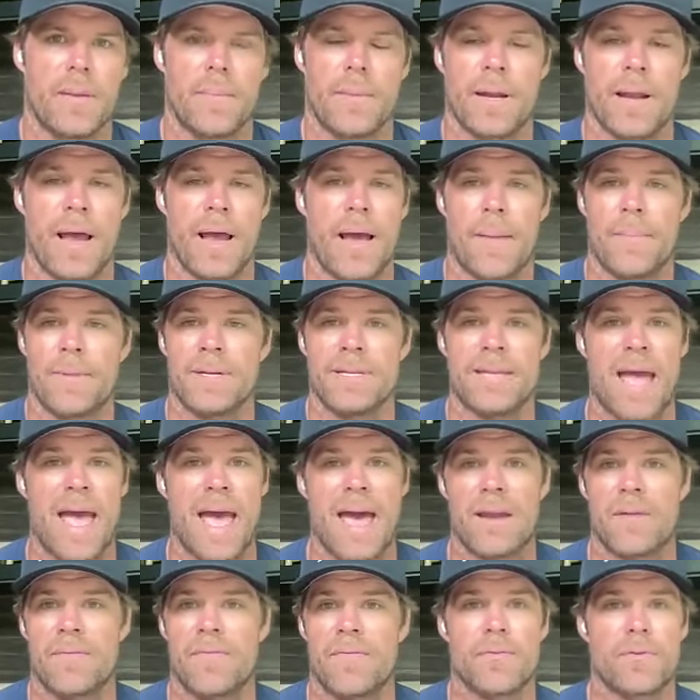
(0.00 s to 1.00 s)
I mean, I'm a
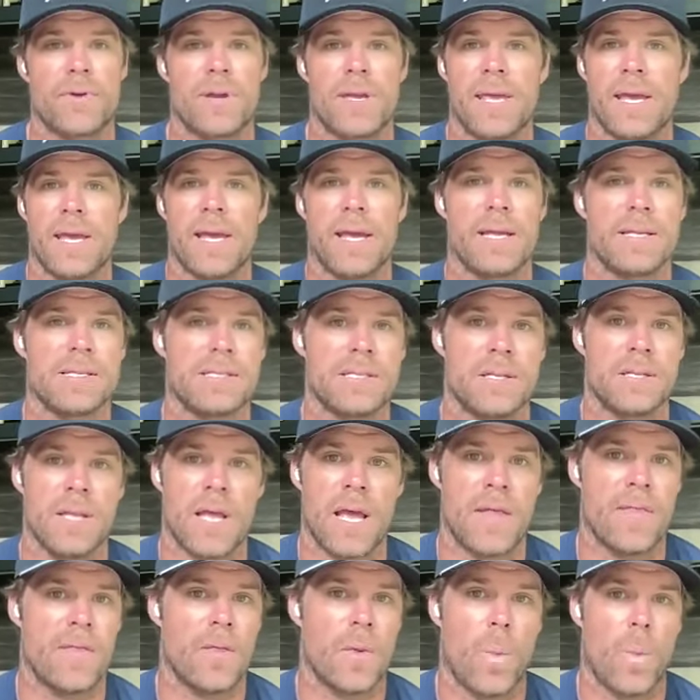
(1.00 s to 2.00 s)
dad of 3 kids
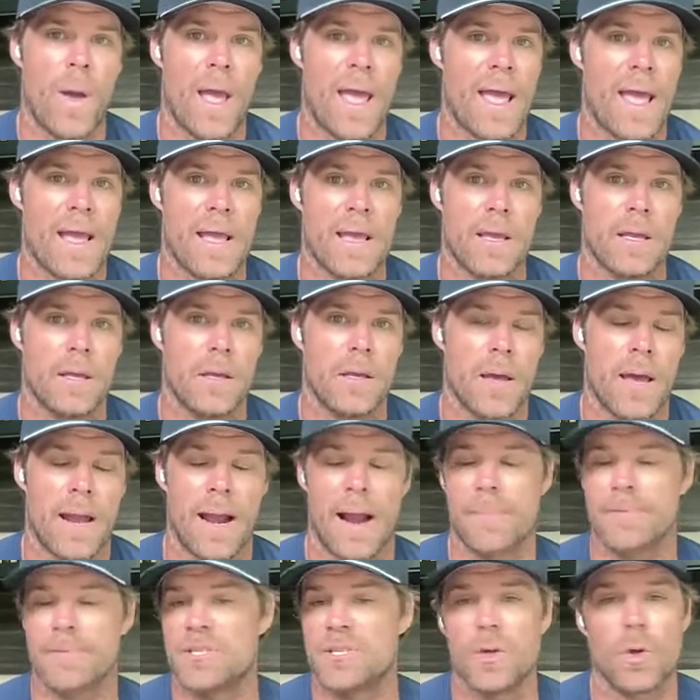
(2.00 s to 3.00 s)
and the way, and
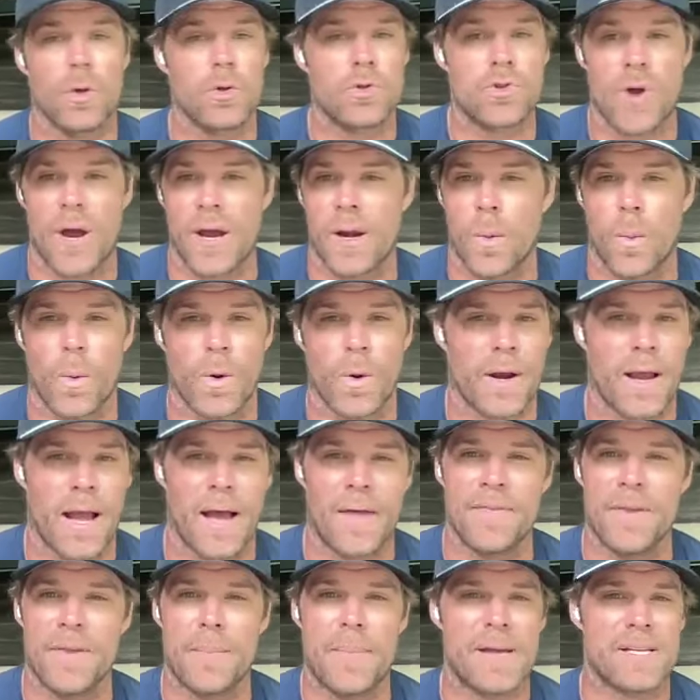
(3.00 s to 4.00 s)
I'm still trying to work
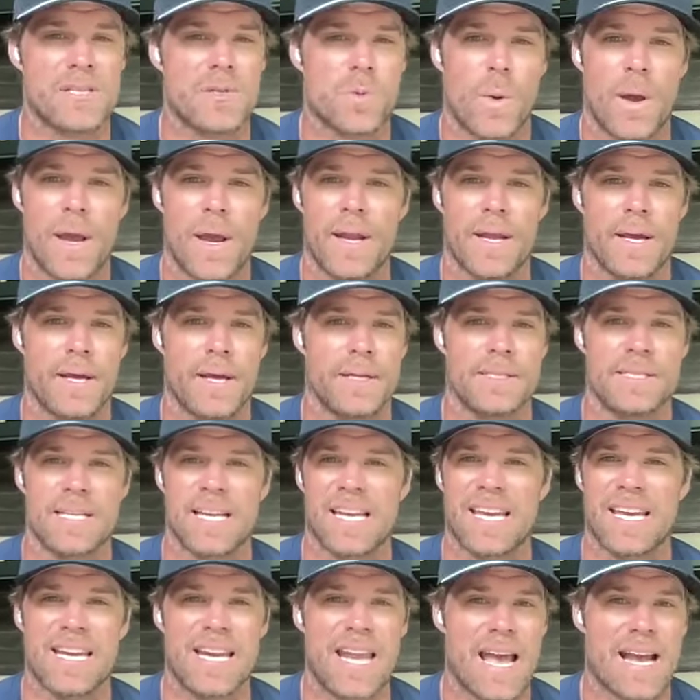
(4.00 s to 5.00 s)
on the best way to
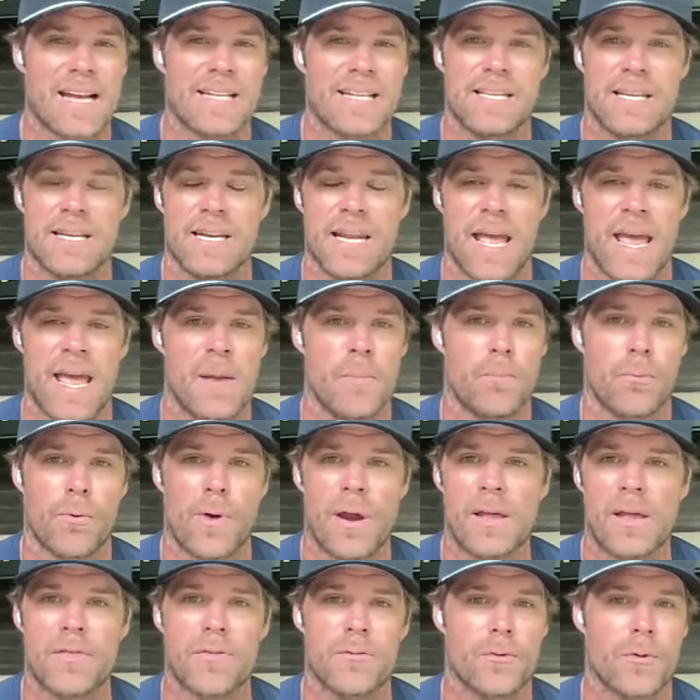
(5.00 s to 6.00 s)
connect and
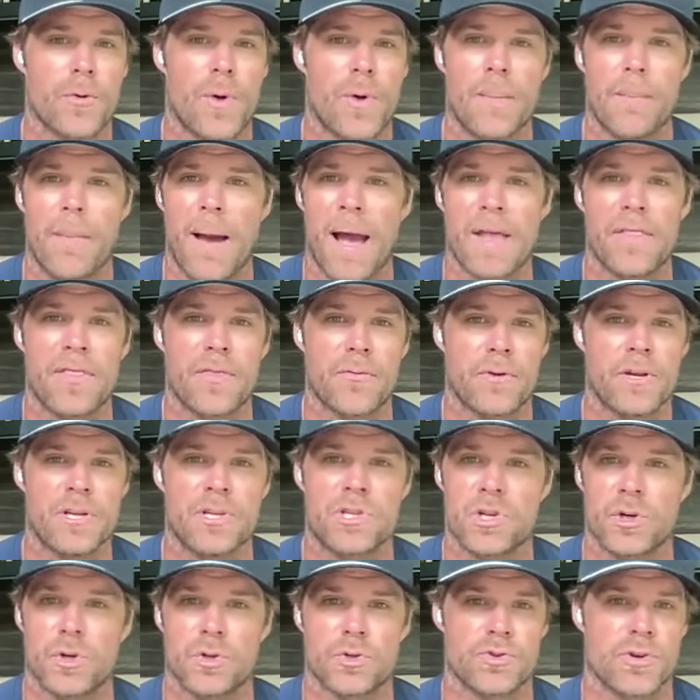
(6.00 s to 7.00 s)
break through on my 3
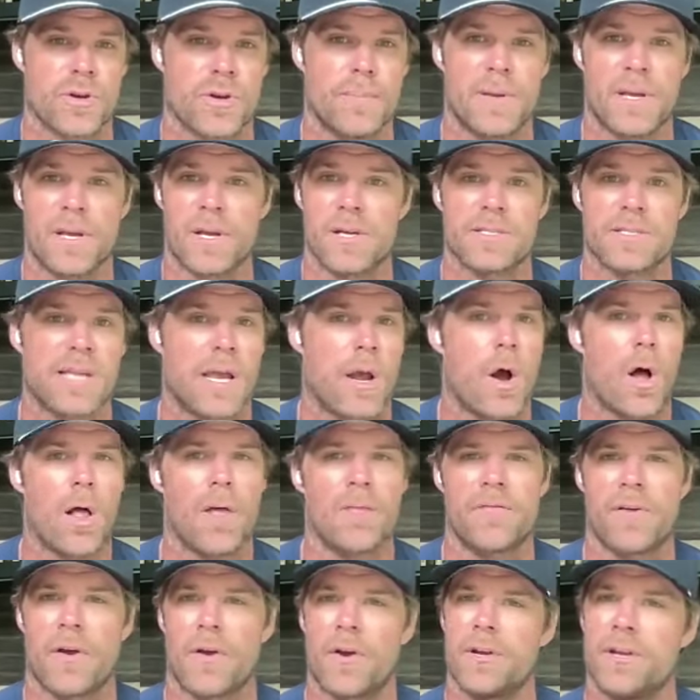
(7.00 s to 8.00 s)
children because they all
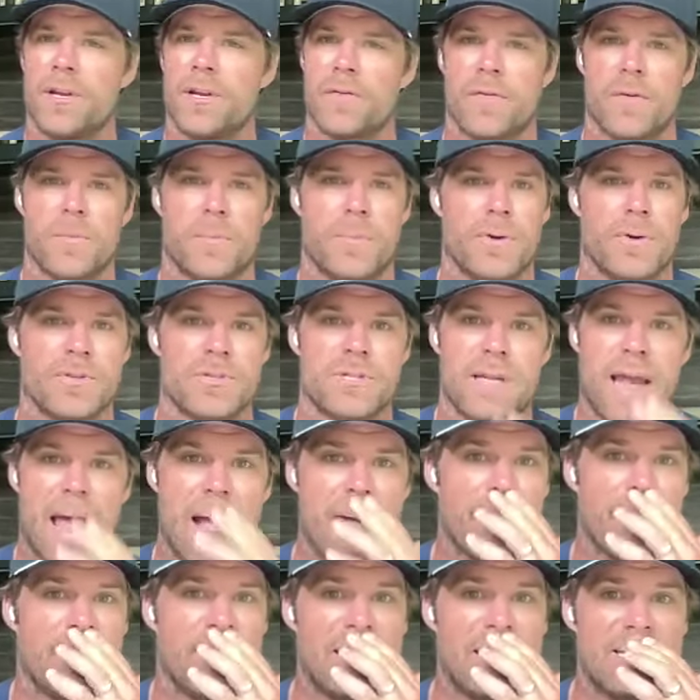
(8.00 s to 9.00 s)
have very different
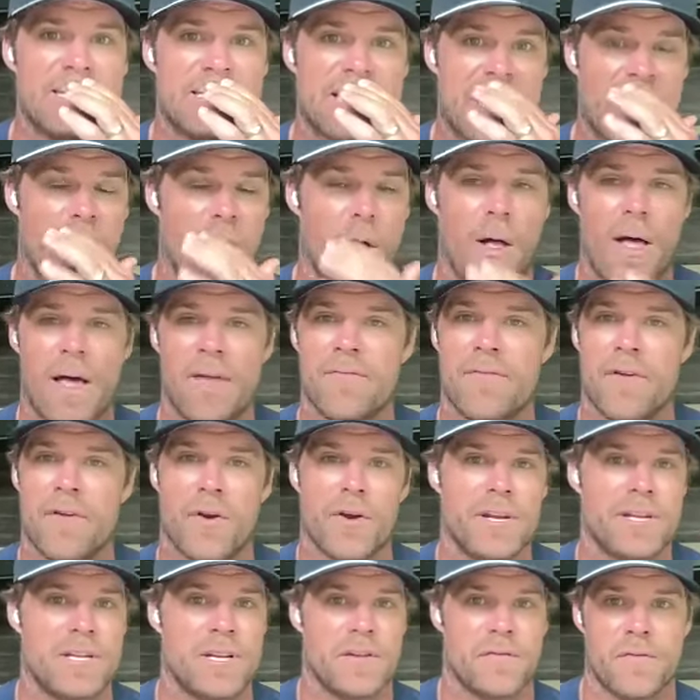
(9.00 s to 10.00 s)
personalities. They all have
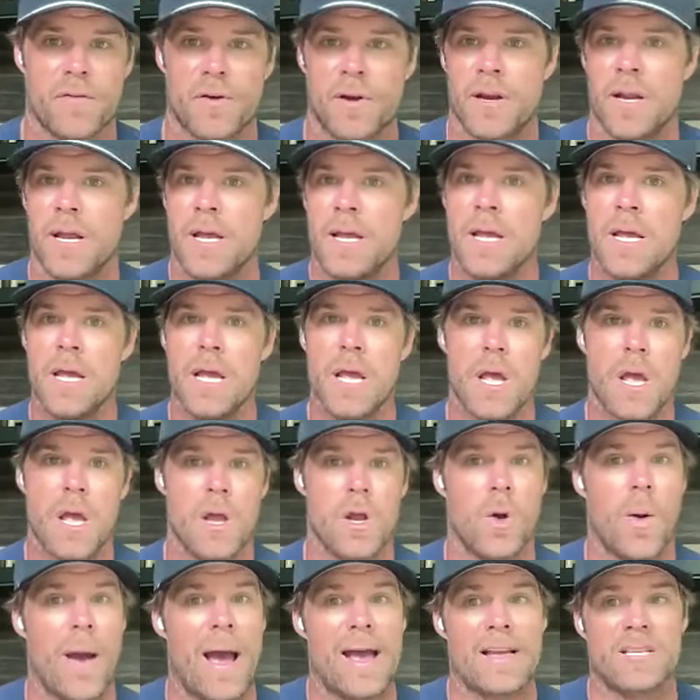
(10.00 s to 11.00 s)
very different,
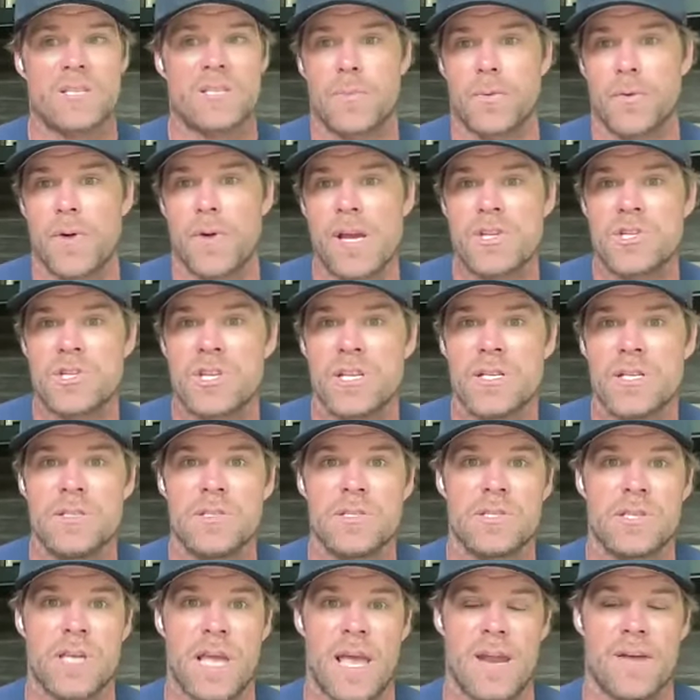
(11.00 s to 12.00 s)

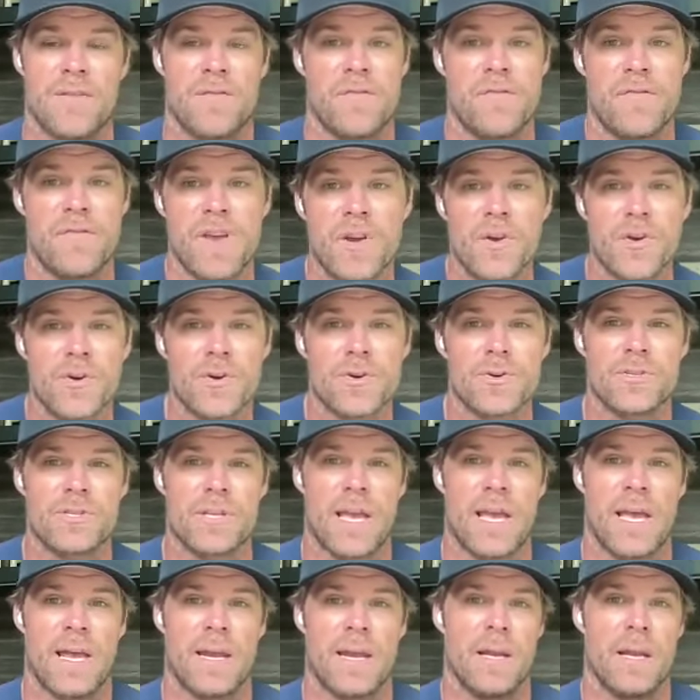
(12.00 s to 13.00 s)
aspirations and fears
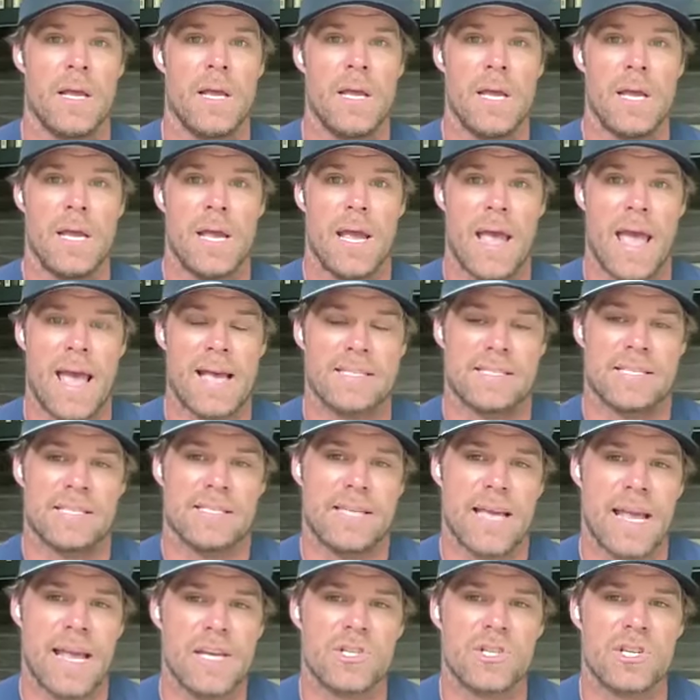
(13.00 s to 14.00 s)
and
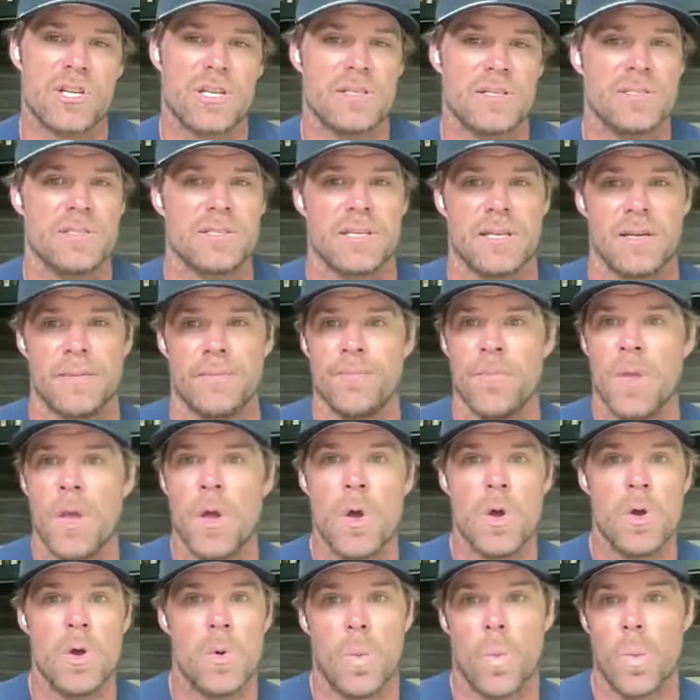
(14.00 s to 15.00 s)
hesitations and
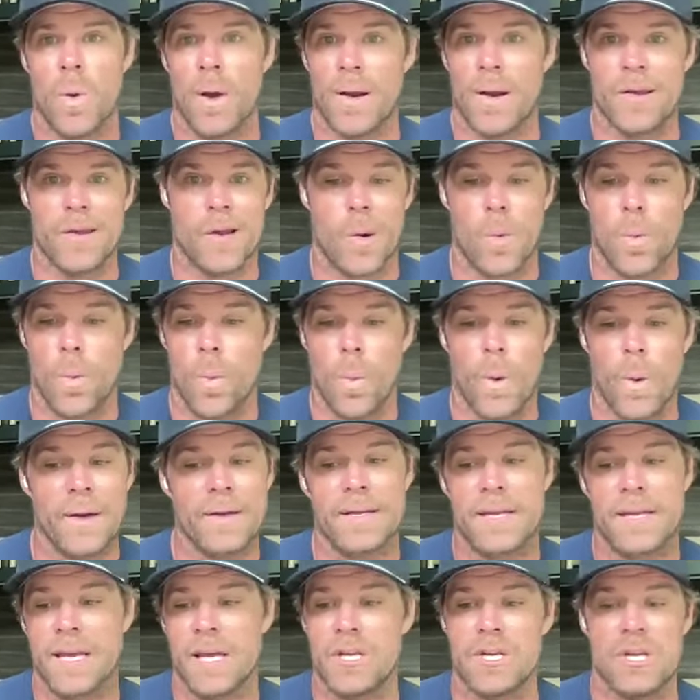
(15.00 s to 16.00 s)

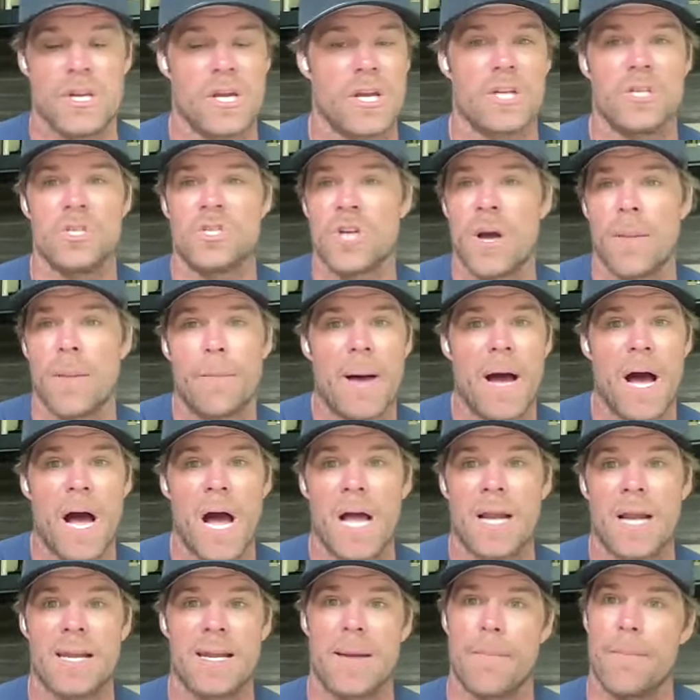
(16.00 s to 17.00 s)
one kid you can jump
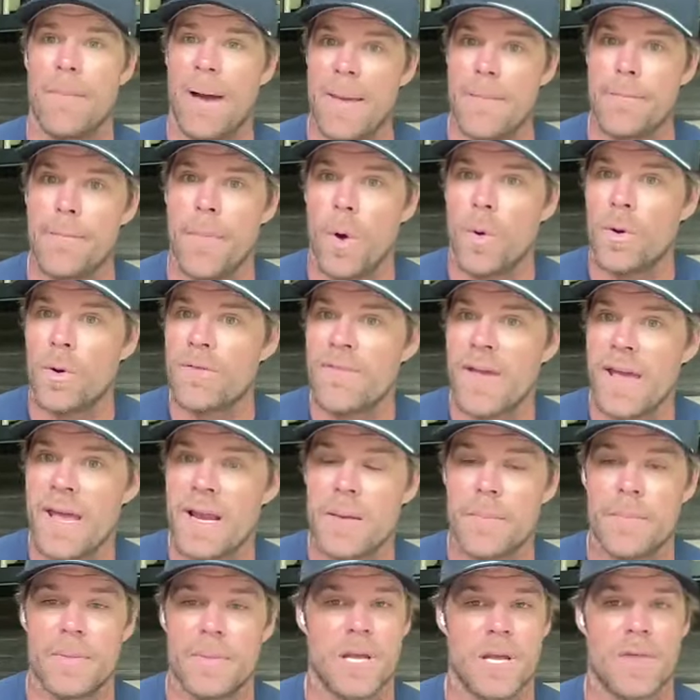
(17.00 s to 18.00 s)
on and it might motivate
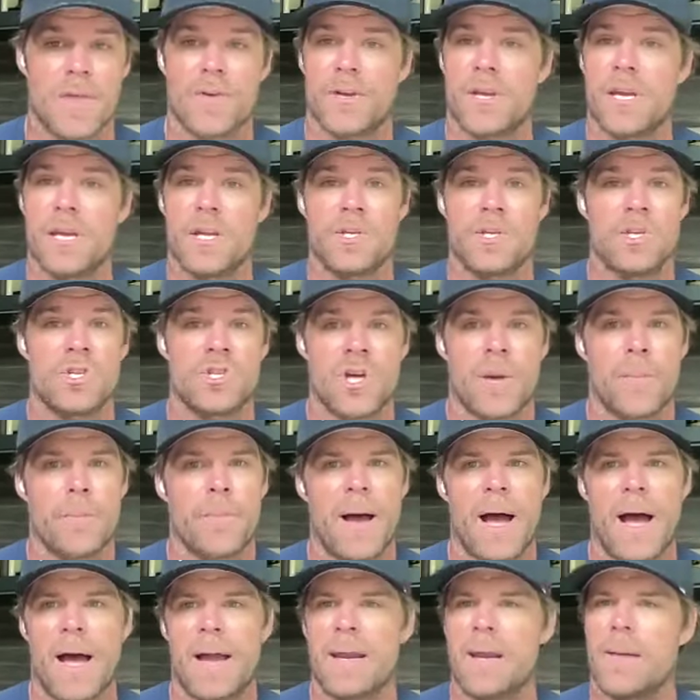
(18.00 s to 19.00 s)
them and the other kid you jump
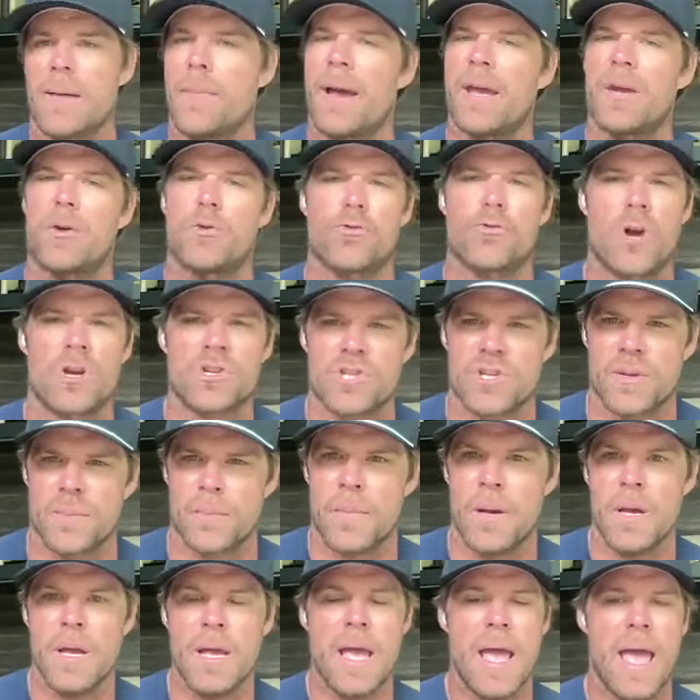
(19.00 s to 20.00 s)
on and it might crush
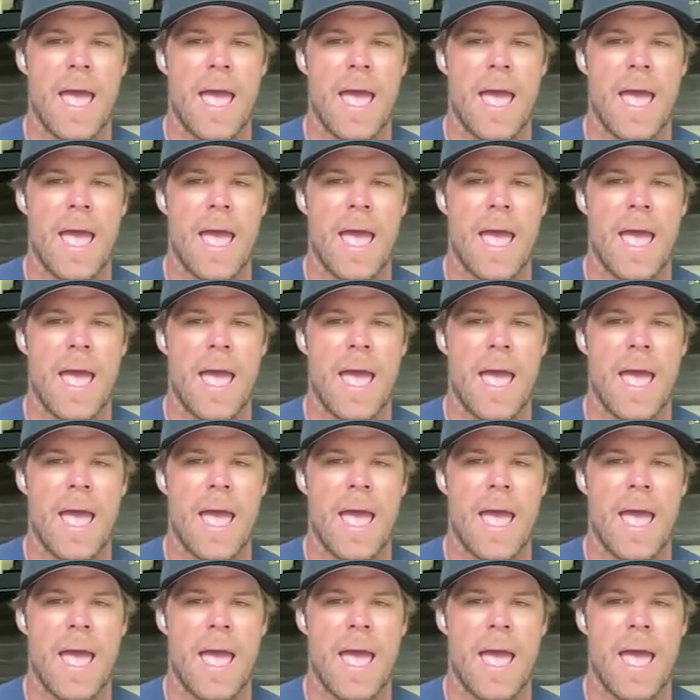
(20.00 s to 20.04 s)
them.